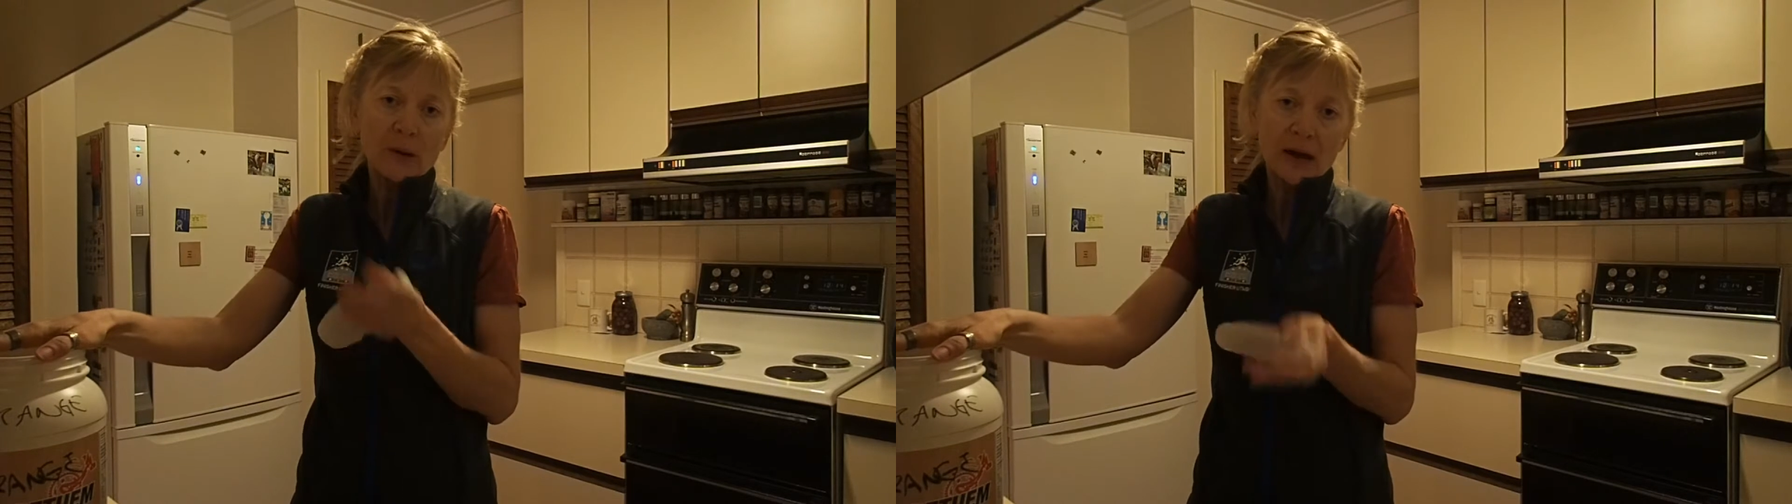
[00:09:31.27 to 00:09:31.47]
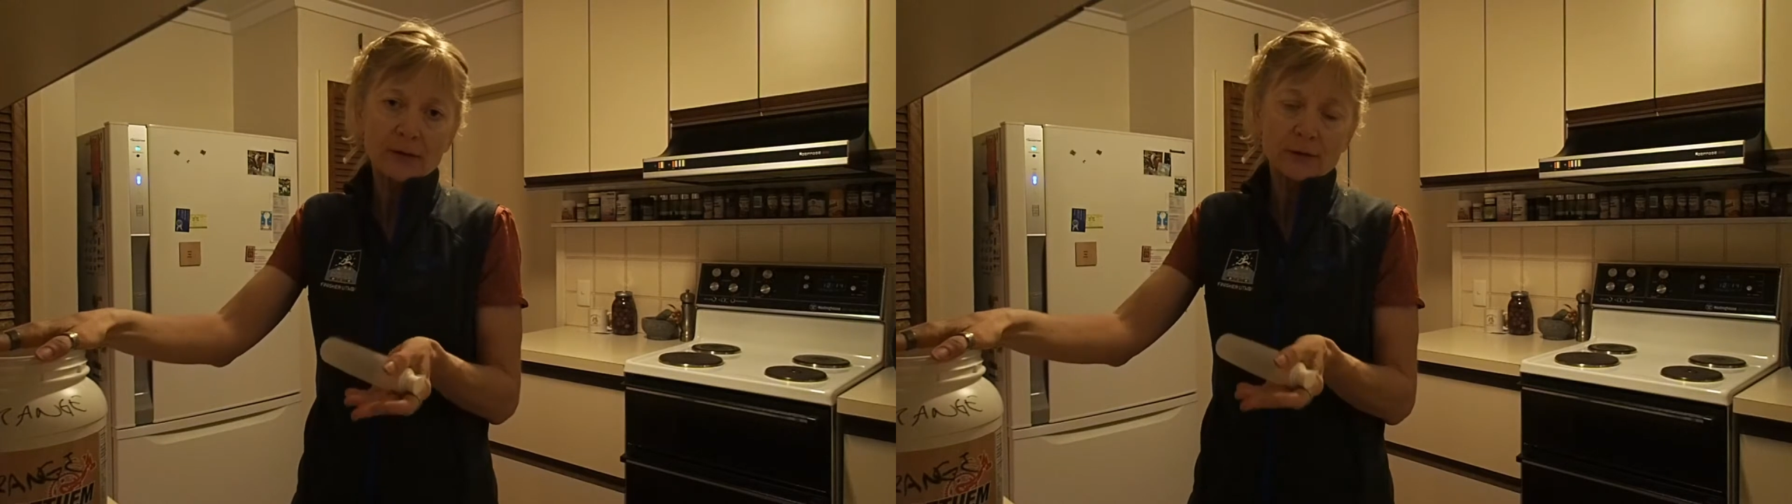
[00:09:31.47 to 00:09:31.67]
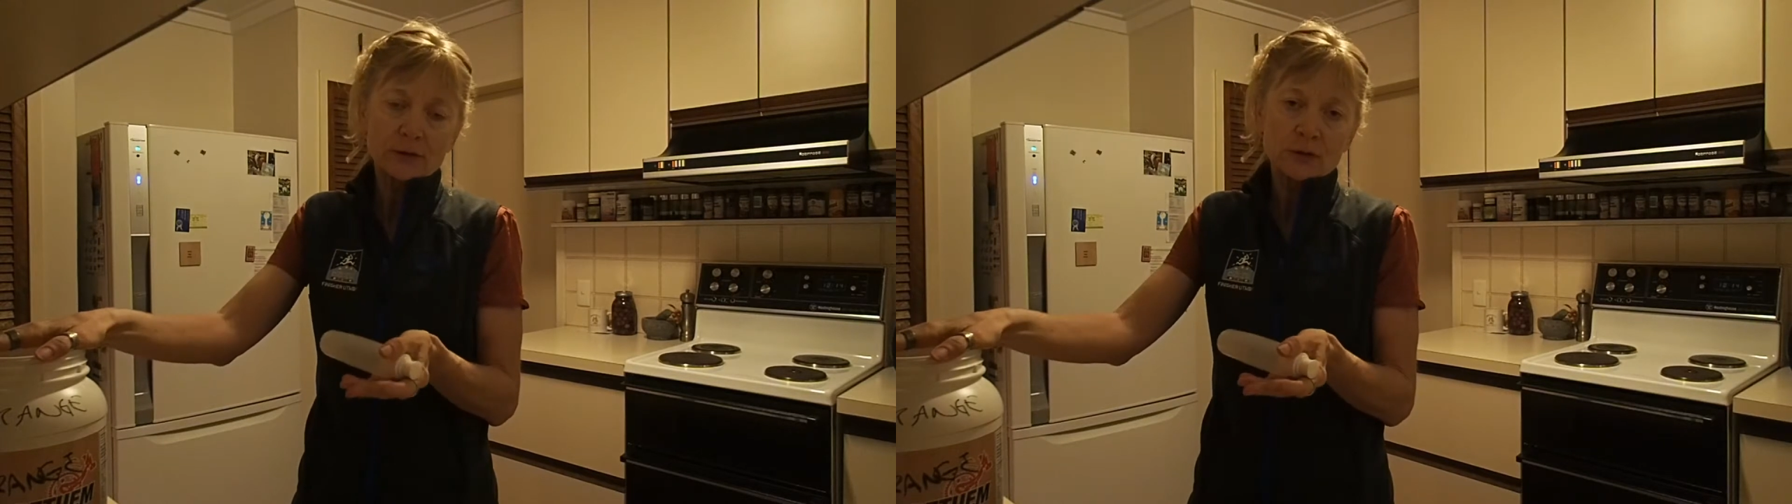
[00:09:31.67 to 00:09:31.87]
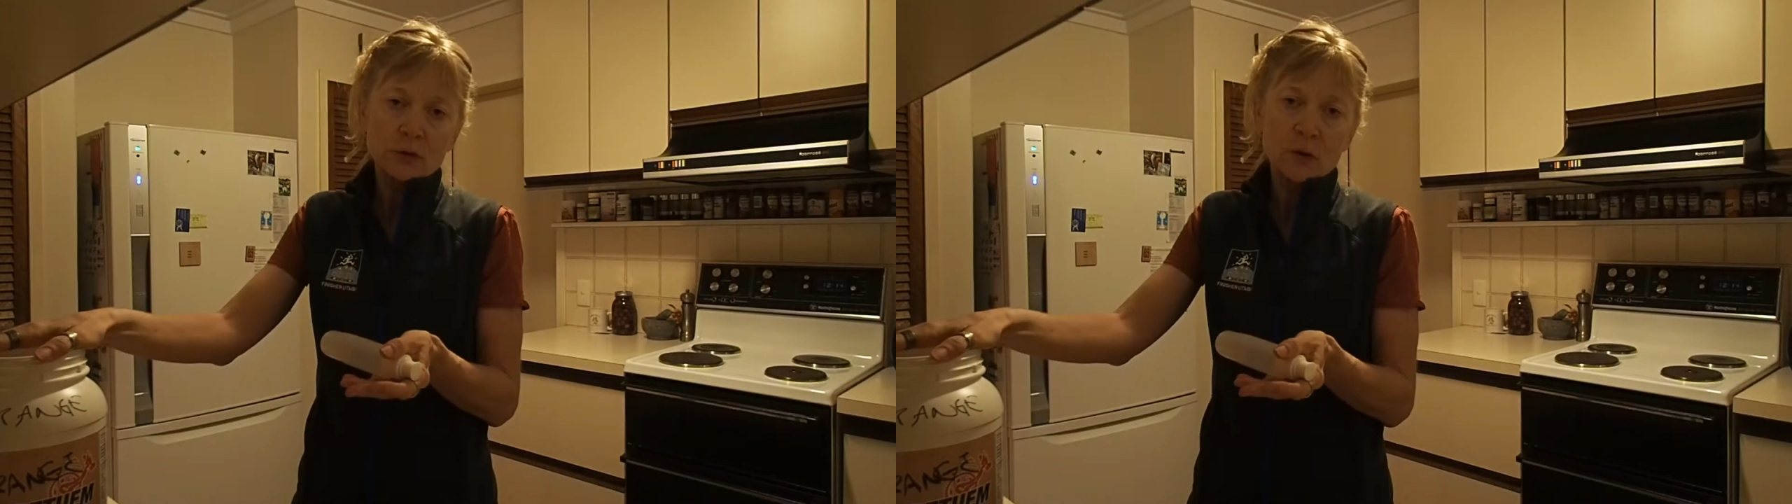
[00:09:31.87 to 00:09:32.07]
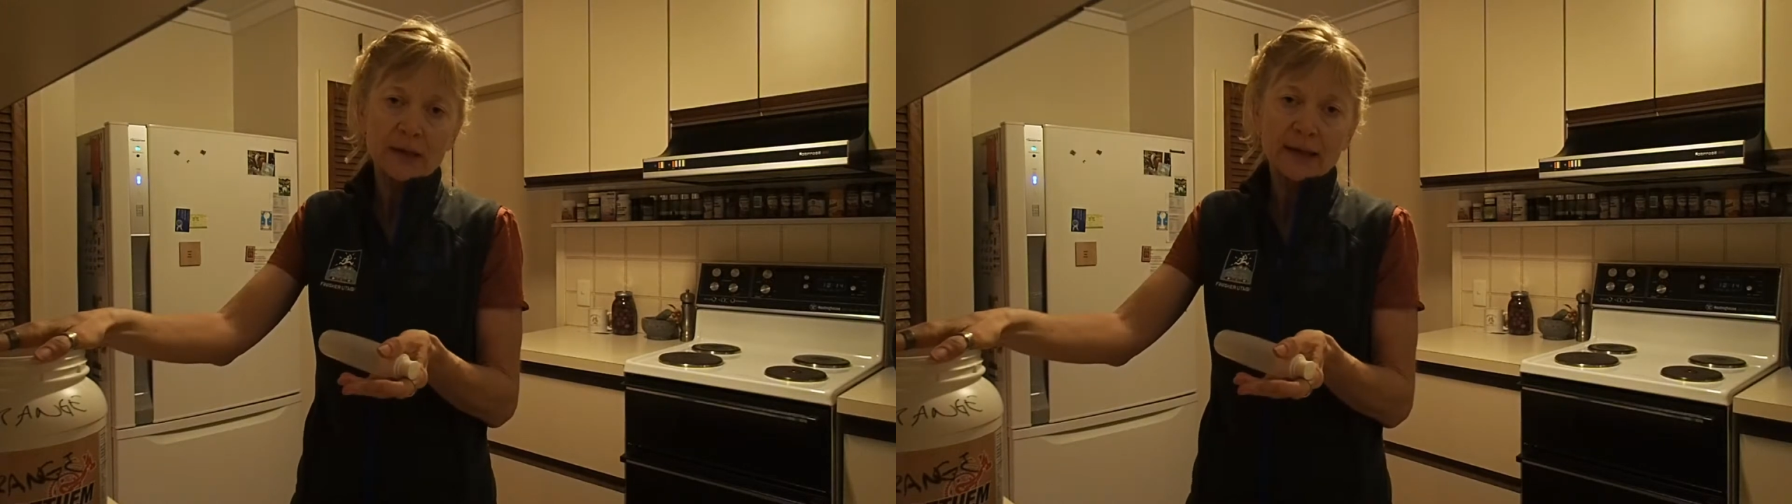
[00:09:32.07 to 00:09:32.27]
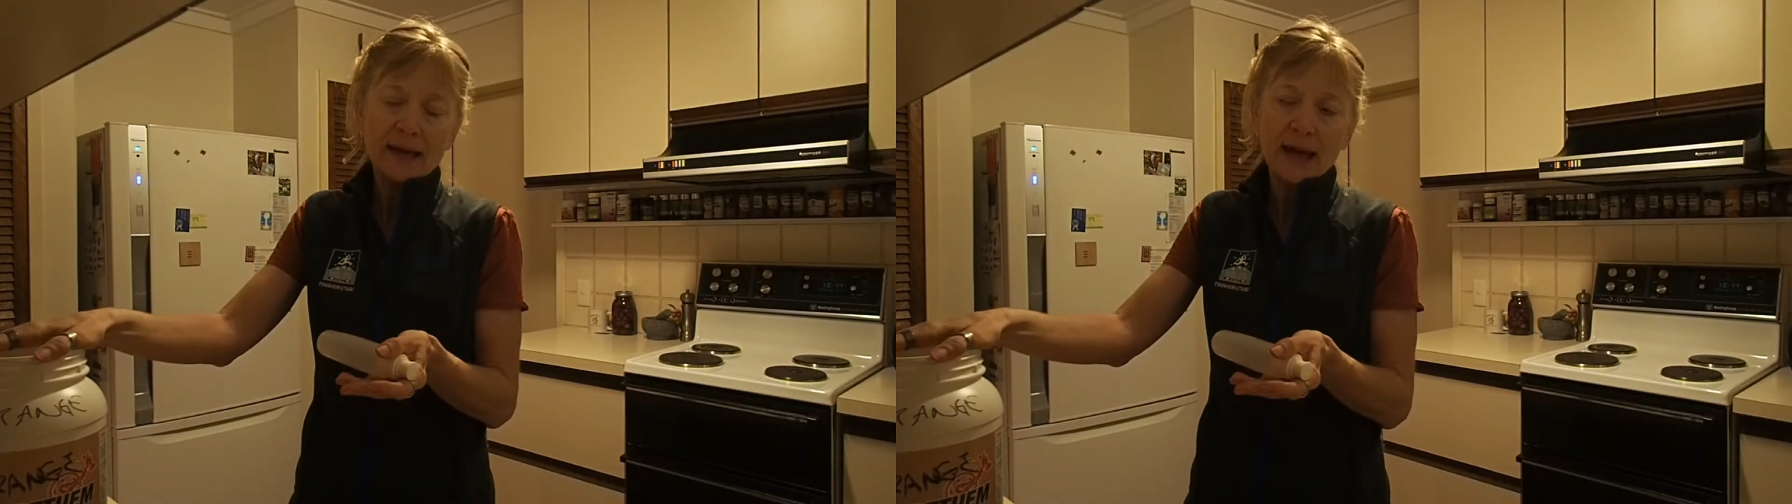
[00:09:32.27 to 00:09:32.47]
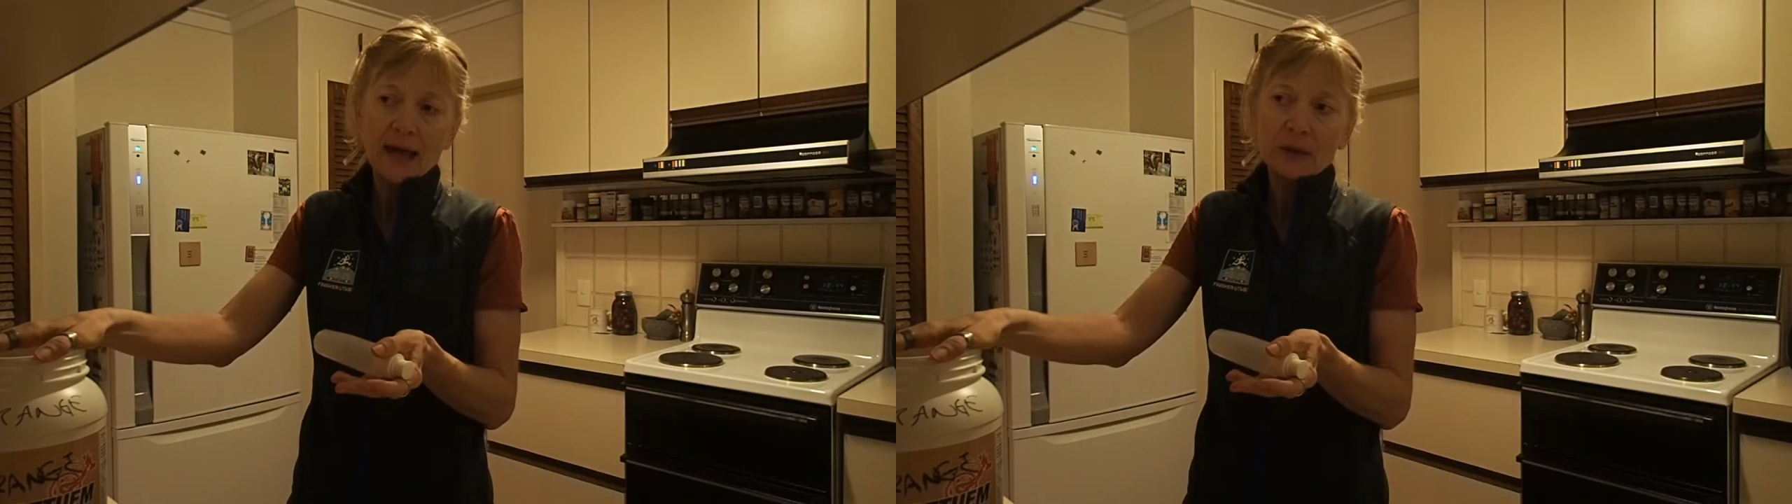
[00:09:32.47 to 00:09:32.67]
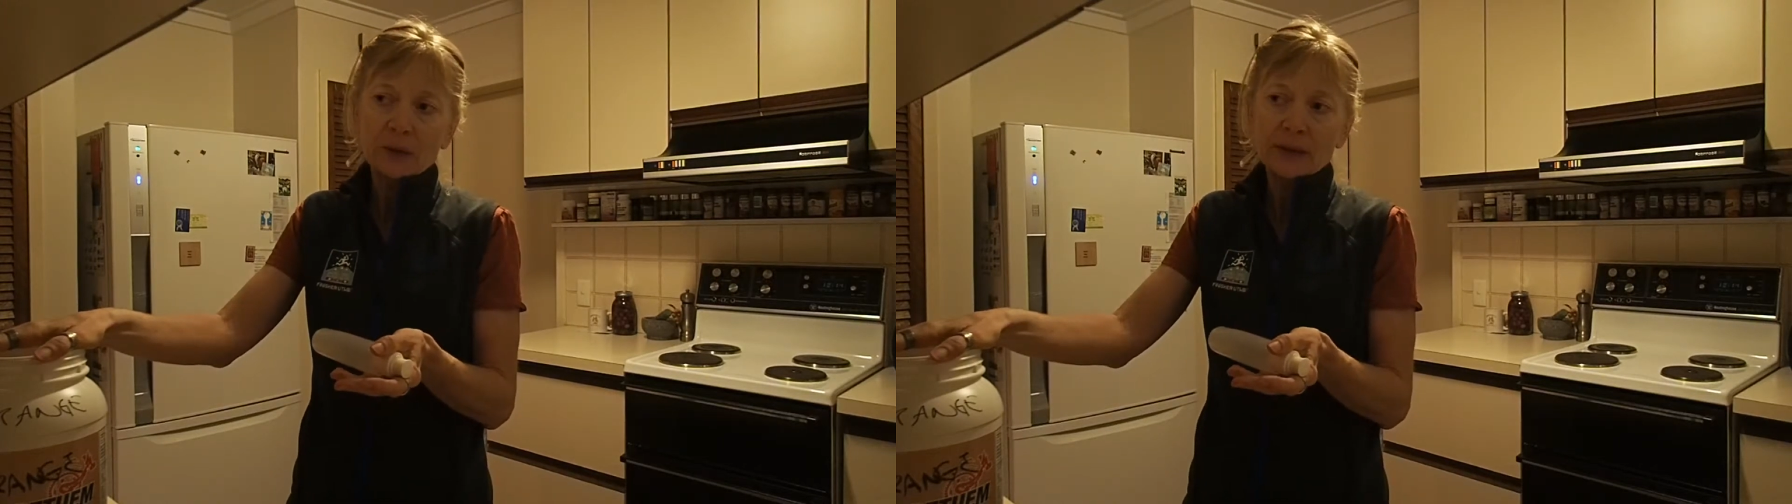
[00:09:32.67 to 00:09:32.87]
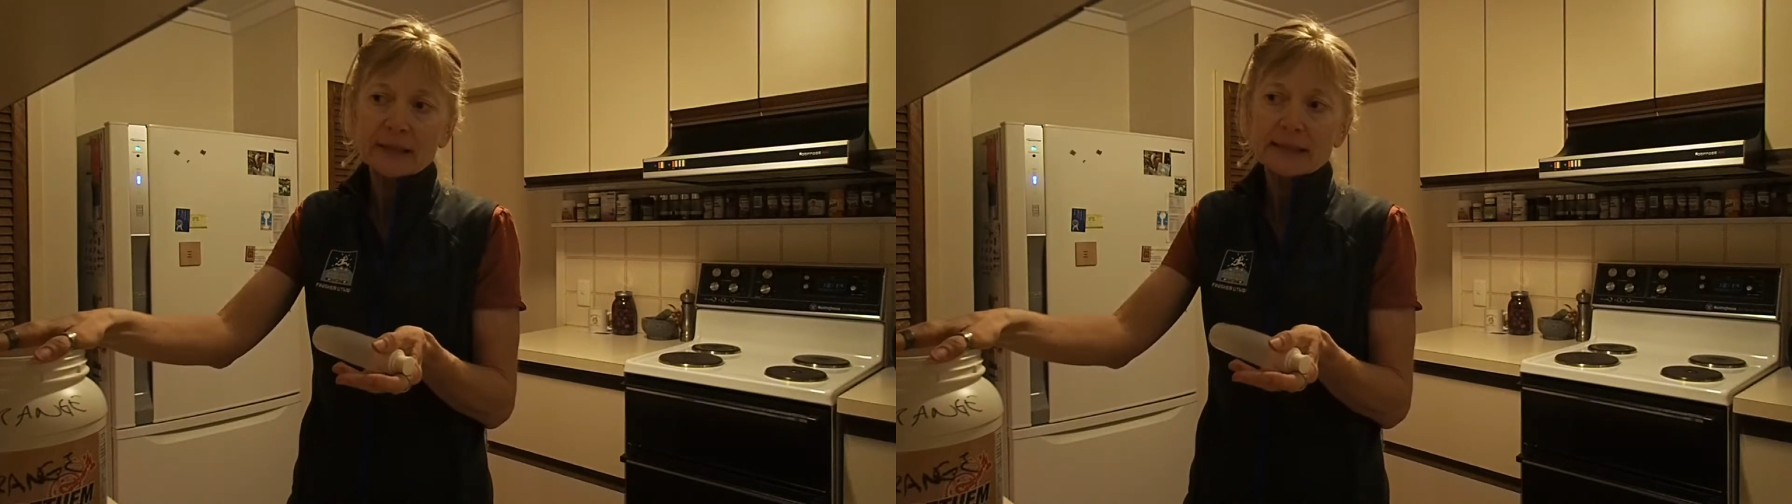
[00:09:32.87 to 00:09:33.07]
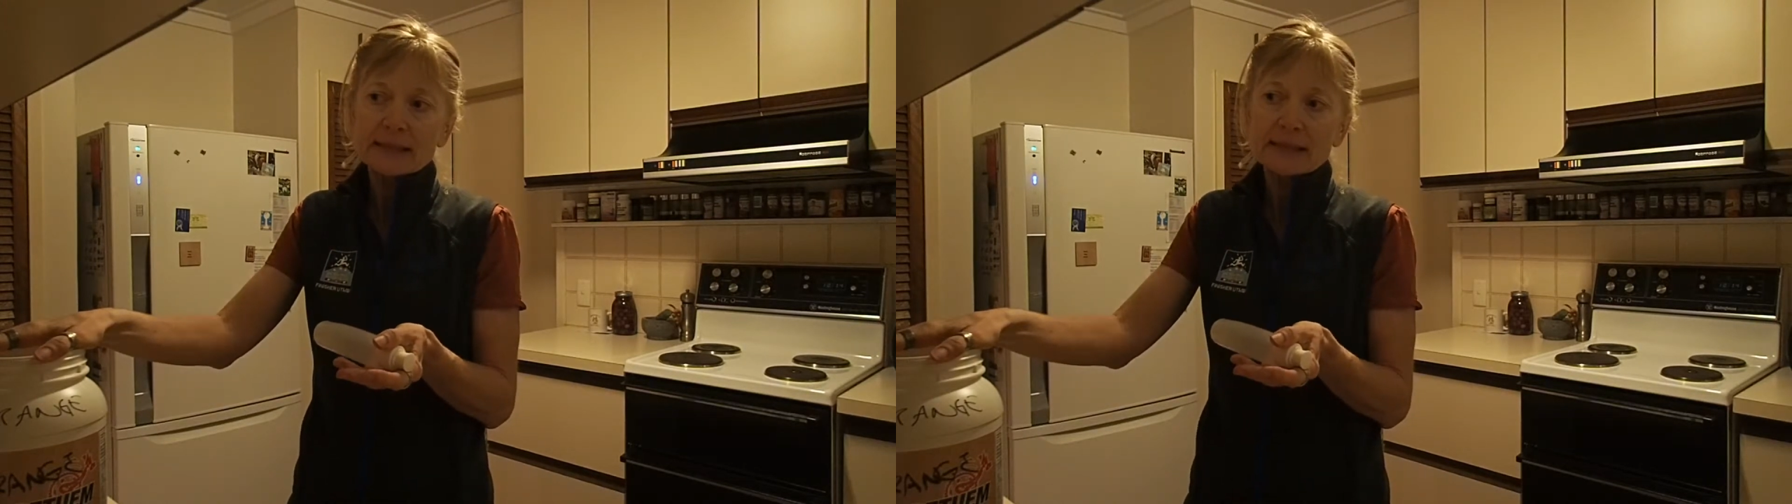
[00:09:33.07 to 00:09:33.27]
120
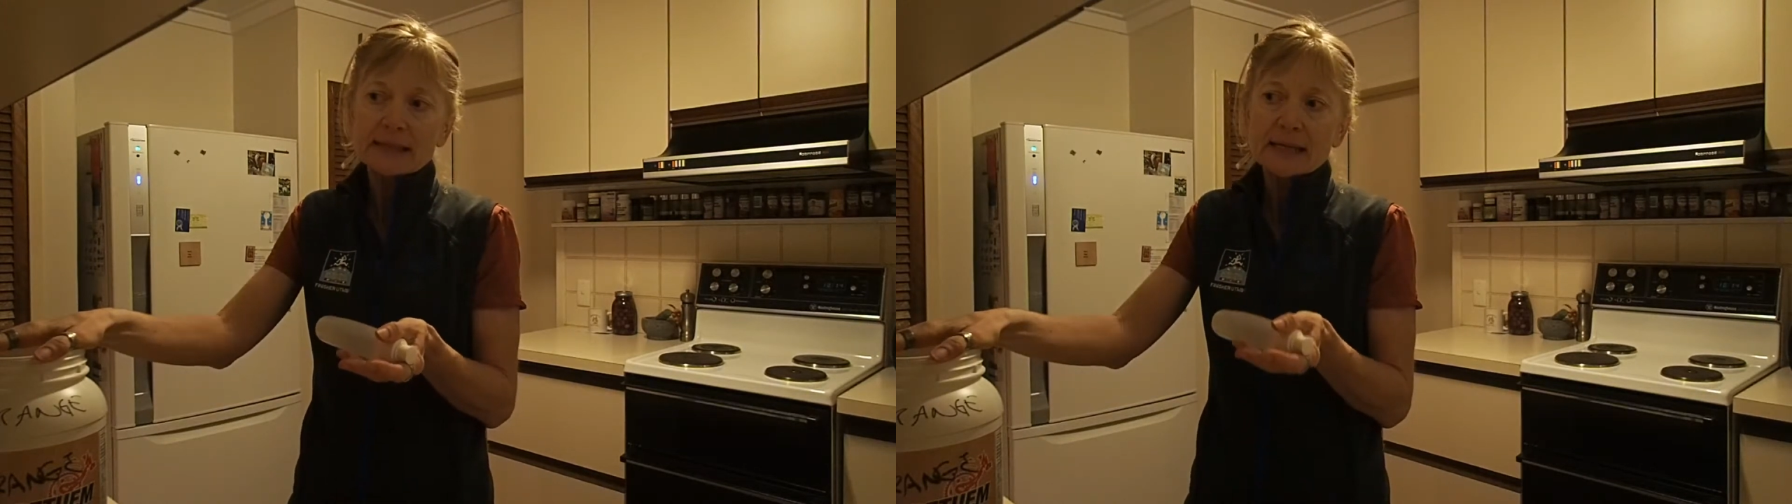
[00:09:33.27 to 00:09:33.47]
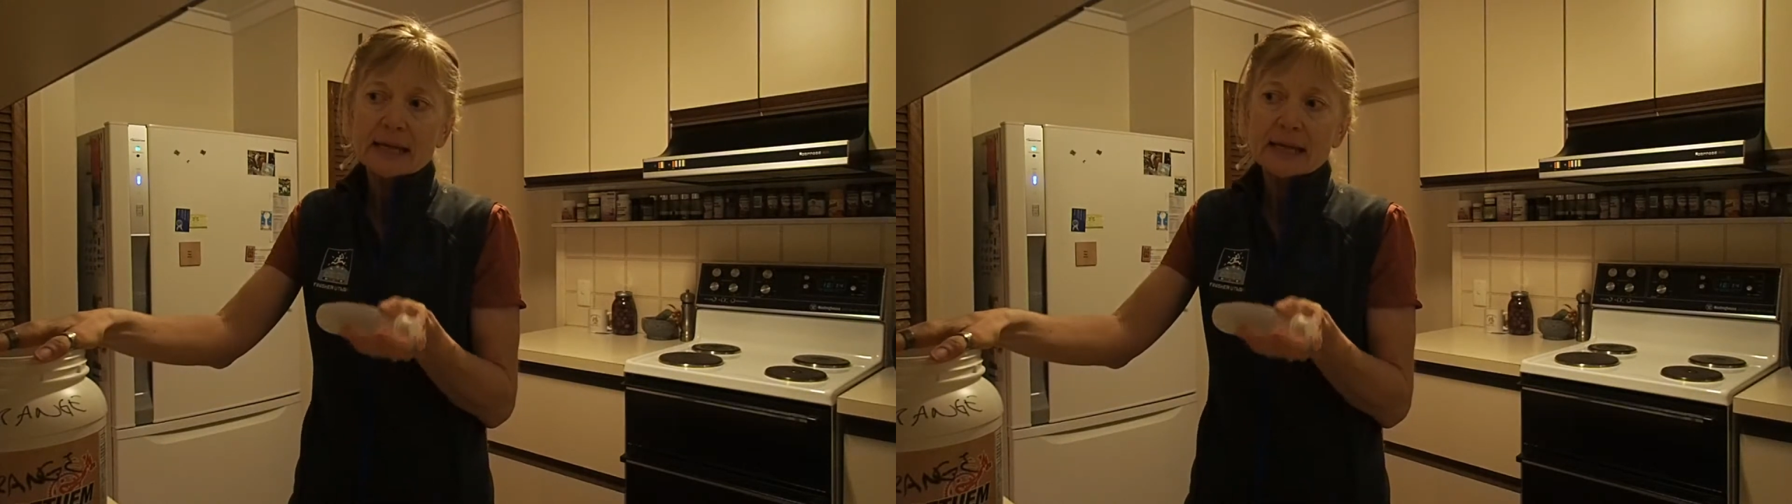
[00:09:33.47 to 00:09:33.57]
calories